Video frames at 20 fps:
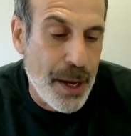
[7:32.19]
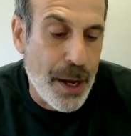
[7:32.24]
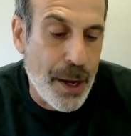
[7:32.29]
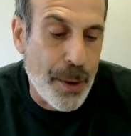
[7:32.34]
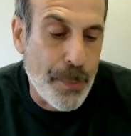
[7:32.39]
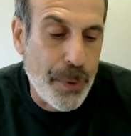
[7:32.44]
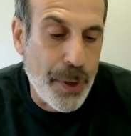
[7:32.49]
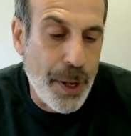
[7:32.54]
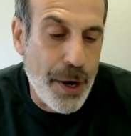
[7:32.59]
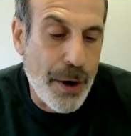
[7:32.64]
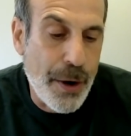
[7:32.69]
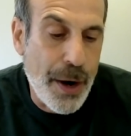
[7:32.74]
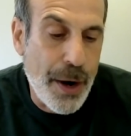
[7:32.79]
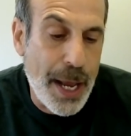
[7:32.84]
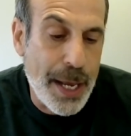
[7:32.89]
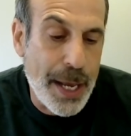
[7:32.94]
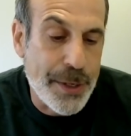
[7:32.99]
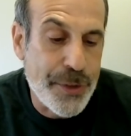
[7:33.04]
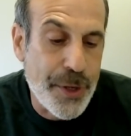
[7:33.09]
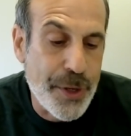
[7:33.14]
a player
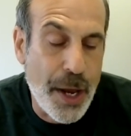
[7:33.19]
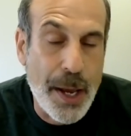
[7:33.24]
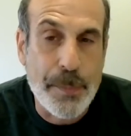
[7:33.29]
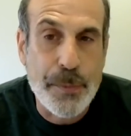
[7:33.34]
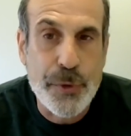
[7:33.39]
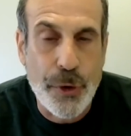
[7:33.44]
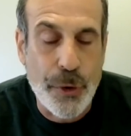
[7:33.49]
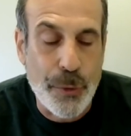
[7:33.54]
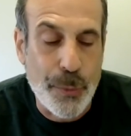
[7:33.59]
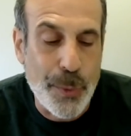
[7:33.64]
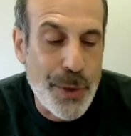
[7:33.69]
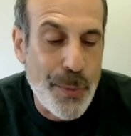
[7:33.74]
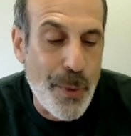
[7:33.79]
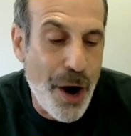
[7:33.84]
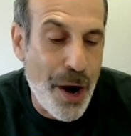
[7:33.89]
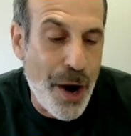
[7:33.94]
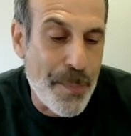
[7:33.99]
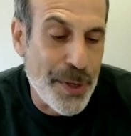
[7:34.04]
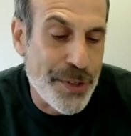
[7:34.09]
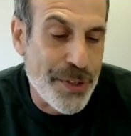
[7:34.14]
has certain
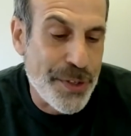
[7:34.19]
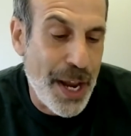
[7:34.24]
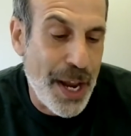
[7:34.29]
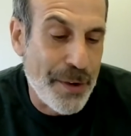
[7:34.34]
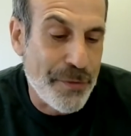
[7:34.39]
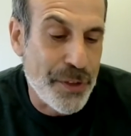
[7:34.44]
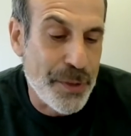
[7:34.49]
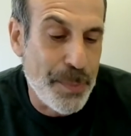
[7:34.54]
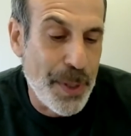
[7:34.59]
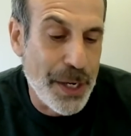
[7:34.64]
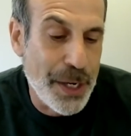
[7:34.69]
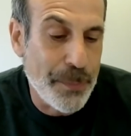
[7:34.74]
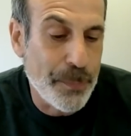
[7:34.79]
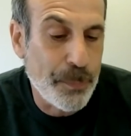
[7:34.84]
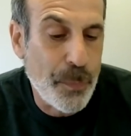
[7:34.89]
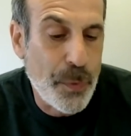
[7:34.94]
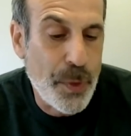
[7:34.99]
requirements they have to meet.